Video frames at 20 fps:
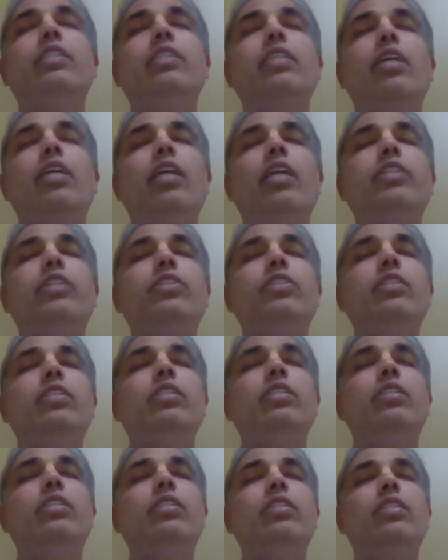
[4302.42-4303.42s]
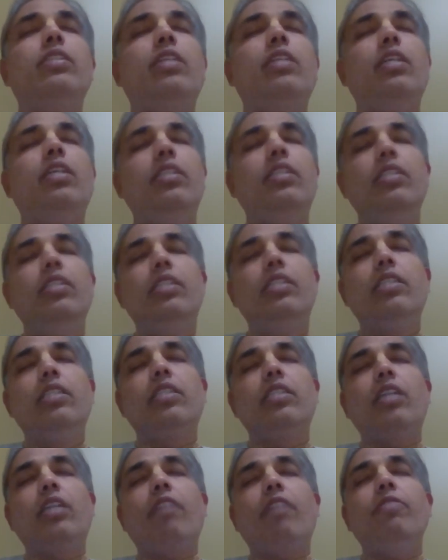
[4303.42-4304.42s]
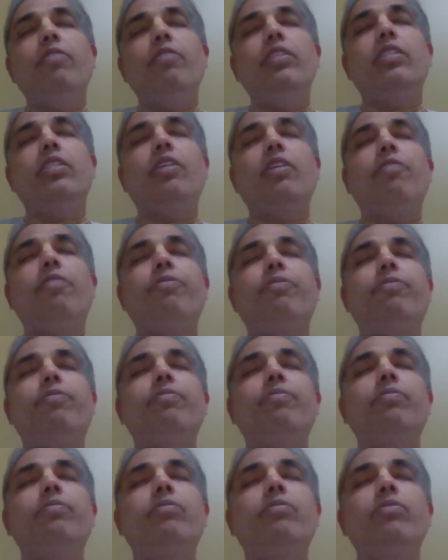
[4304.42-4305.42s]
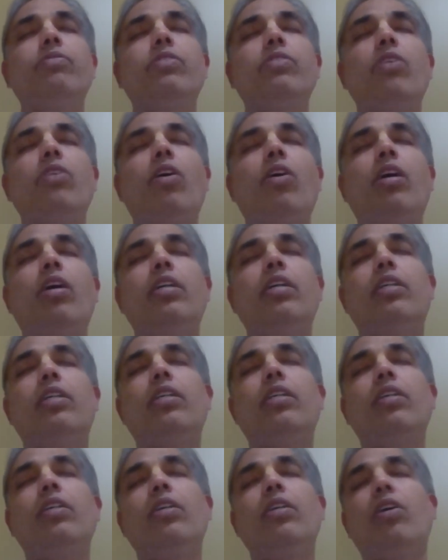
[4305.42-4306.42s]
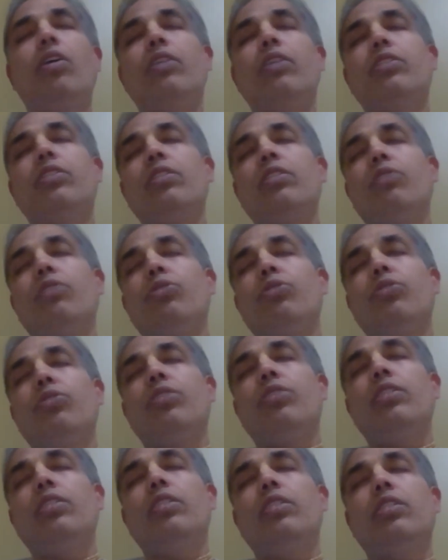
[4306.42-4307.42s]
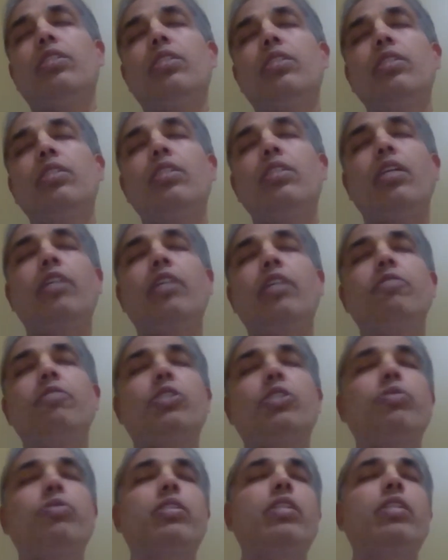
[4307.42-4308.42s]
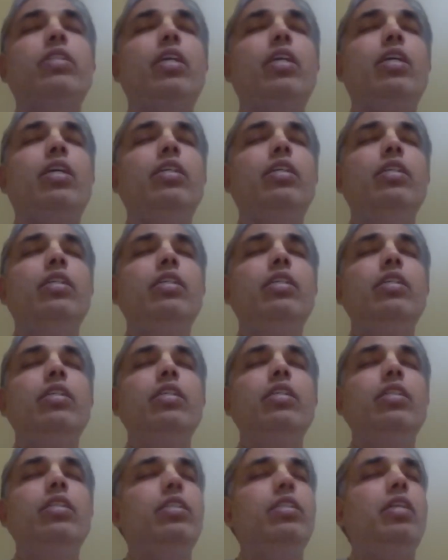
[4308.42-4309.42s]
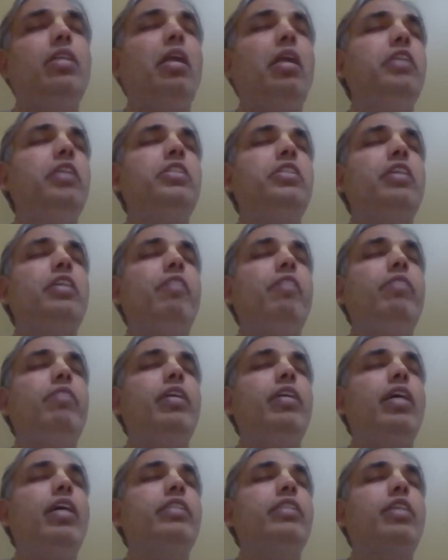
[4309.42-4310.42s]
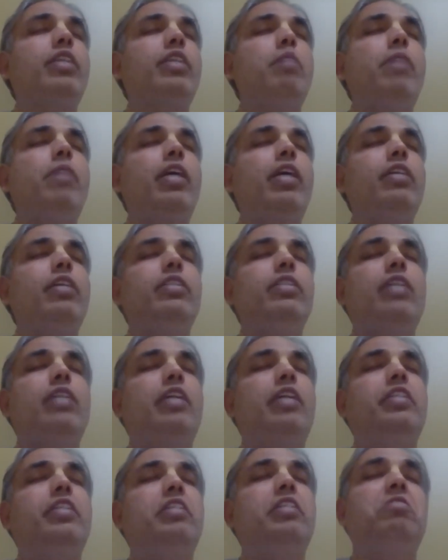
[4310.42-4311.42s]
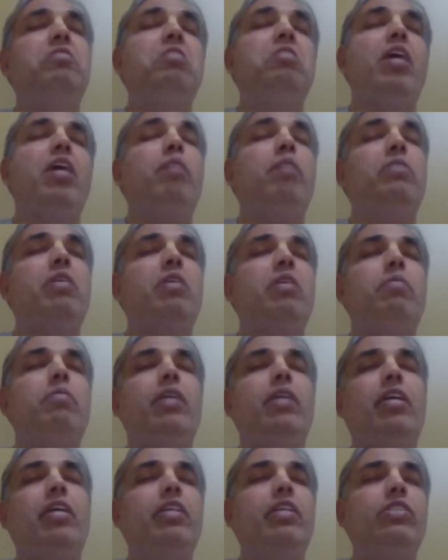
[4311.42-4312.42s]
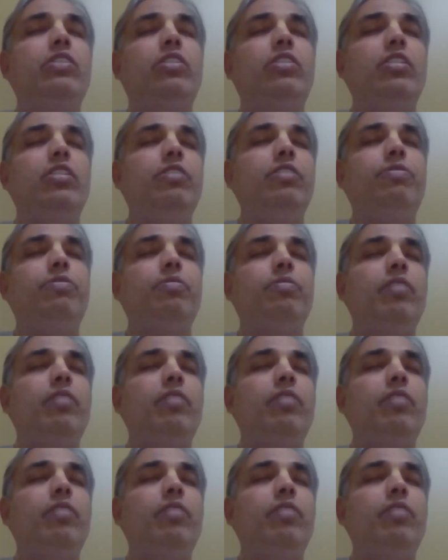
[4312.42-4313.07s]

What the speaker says: relishing the service of Lord and Lord's associates like Visvakshena. He is relishing every day as a command. He is not thinking, oh, I am a commander in chief.